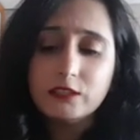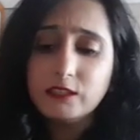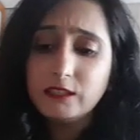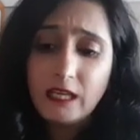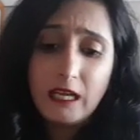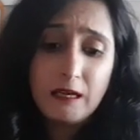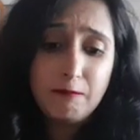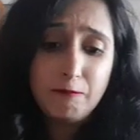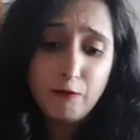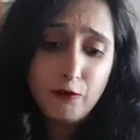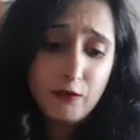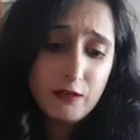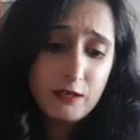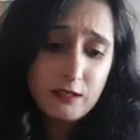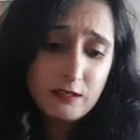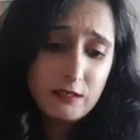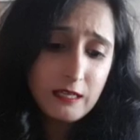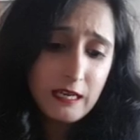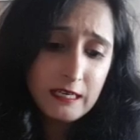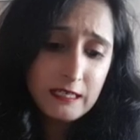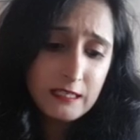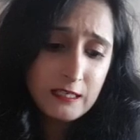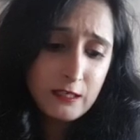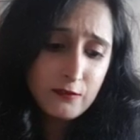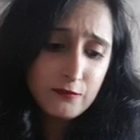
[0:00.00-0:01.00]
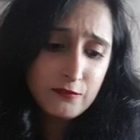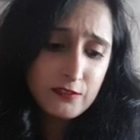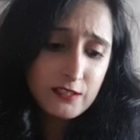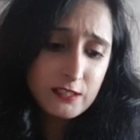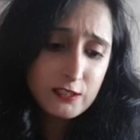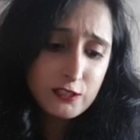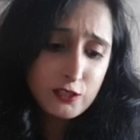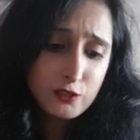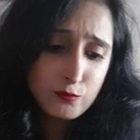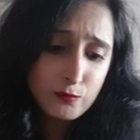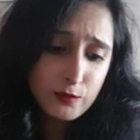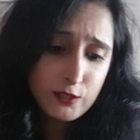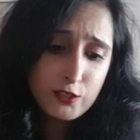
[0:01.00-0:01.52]
just helpful in any of
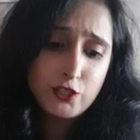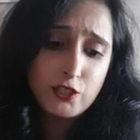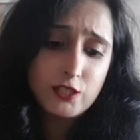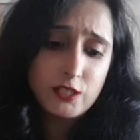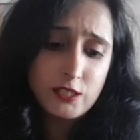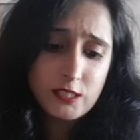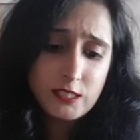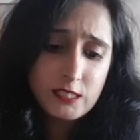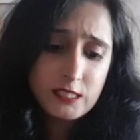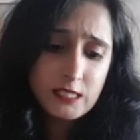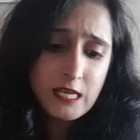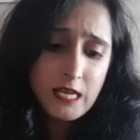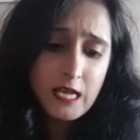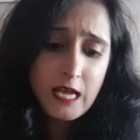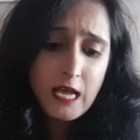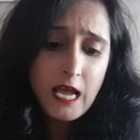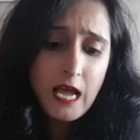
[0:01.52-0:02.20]
these situations.